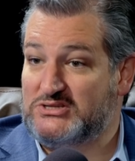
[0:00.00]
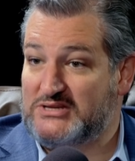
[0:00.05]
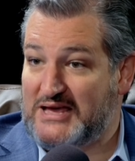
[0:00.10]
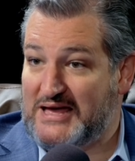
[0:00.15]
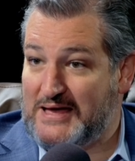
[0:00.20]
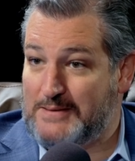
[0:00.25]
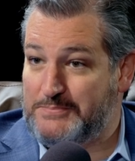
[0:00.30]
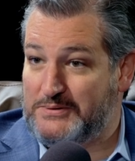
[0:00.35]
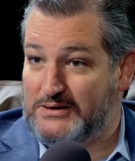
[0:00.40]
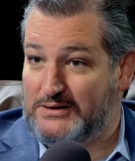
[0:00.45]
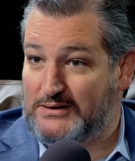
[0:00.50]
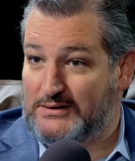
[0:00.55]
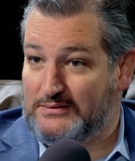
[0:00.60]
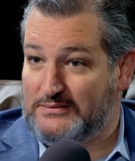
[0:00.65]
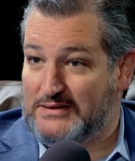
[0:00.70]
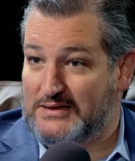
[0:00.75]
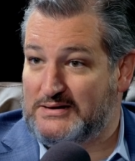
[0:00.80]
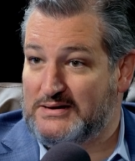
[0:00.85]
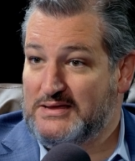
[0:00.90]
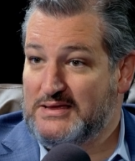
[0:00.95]
is
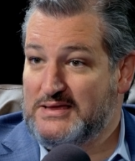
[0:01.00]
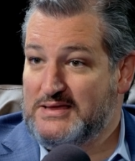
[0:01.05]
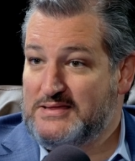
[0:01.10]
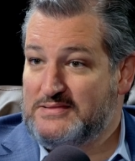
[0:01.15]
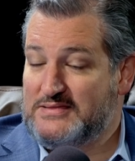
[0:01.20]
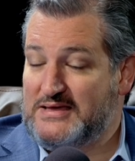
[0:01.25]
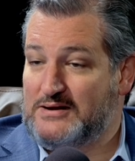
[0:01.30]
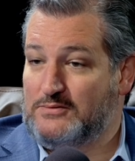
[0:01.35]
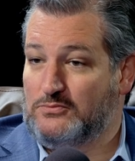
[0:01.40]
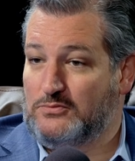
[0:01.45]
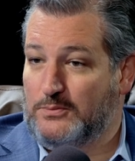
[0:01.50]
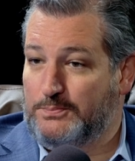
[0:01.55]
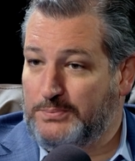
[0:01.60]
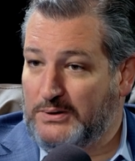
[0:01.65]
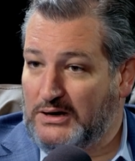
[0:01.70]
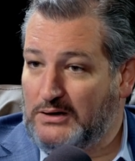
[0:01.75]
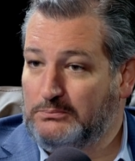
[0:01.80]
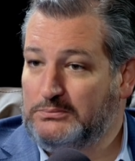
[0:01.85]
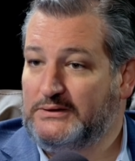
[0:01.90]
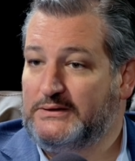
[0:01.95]
happening, that
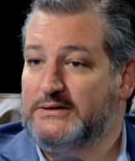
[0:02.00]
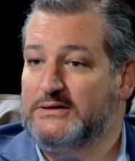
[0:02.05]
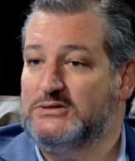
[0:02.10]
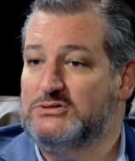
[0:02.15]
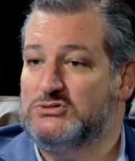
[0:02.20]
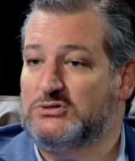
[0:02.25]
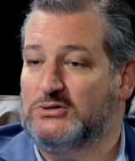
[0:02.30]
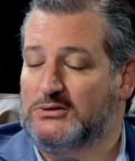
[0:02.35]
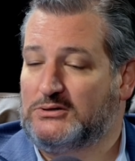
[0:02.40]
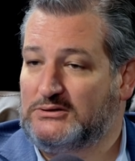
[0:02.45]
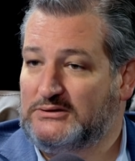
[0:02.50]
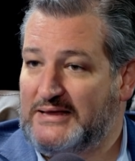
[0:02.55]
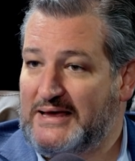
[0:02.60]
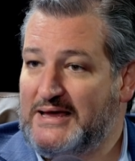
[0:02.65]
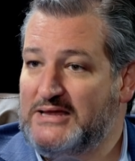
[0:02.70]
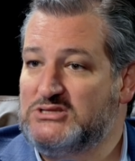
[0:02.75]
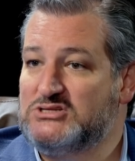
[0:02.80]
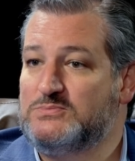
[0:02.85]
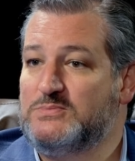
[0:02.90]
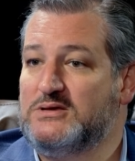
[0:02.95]
Republicans are
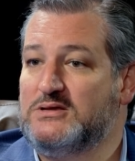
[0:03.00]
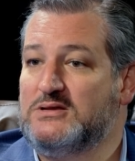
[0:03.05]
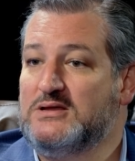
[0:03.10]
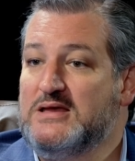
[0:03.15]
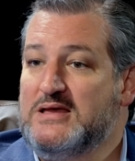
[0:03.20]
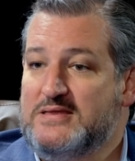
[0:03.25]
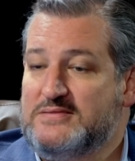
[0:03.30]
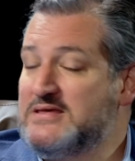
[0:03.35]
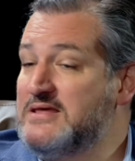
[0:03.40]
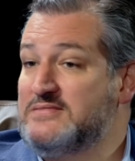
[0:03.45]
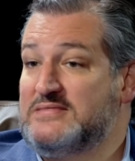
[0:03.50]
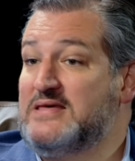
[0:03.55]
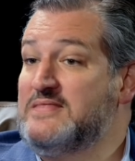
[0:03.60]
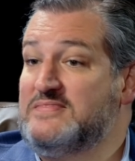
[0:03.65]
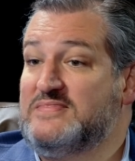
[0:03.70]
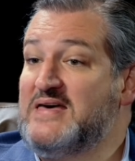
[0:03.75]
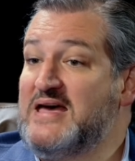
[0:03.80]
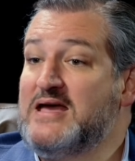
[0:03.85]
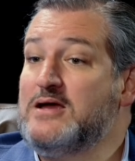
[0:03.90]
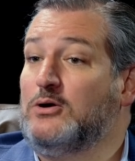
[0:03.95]
Klansmen,
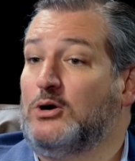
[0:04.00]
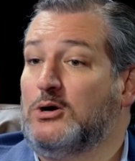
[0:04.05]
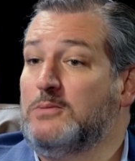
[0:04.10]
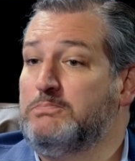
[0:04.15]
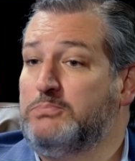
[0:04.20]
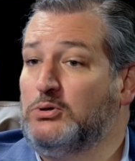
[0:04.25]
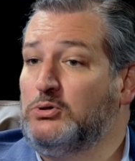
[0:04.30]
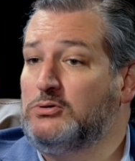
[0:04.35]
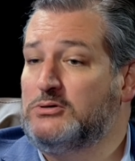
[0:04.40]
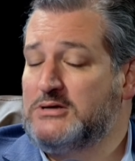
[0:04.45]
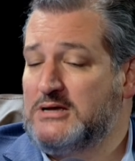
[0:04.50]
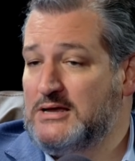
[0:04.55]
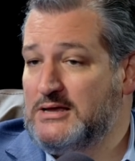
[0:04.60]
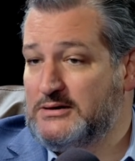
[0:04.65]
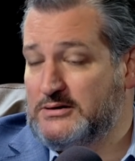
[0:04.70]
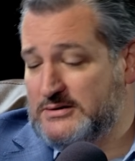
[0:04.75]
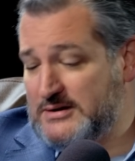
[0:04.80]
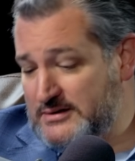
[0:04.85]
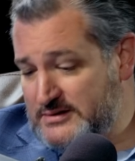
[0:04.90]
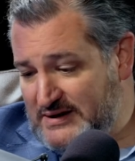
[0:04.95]
that they are Bull
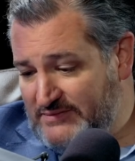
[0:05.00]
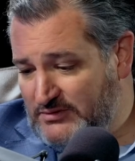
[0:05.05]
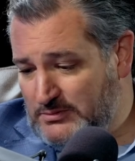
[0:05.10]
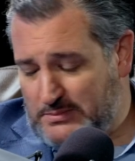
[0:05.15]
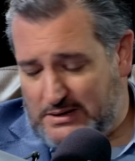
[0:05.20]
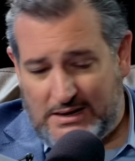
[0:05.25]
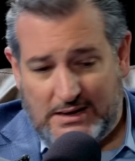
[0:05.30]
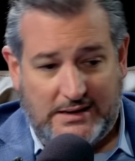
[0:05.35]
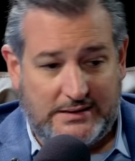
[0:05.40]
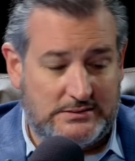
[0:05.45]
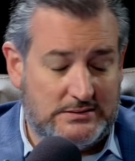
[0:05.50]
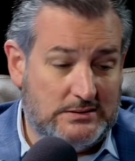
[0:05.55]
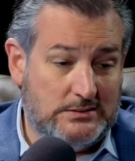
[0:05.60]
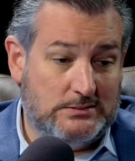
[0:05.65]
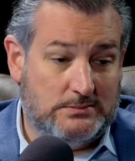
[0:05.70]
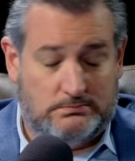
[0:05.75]
Connor. Now, never mind,